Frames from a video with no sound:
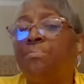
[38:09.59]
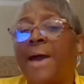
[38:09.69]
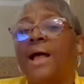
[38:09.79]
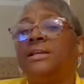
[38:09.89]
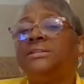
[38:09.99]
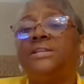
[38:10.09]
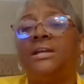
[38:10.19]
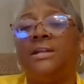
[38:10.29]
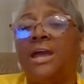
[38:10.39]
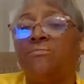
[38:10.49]
balanced,
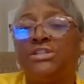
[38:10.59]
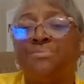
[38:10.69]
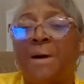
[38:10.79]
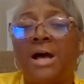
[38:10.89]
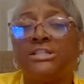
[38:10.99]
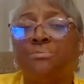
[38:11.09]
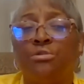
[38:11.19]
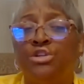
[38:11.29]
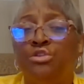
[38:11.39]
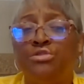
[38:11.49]
and
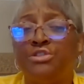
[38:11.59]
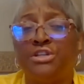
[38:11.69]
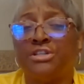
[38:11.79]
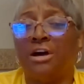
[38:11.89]
responsible uses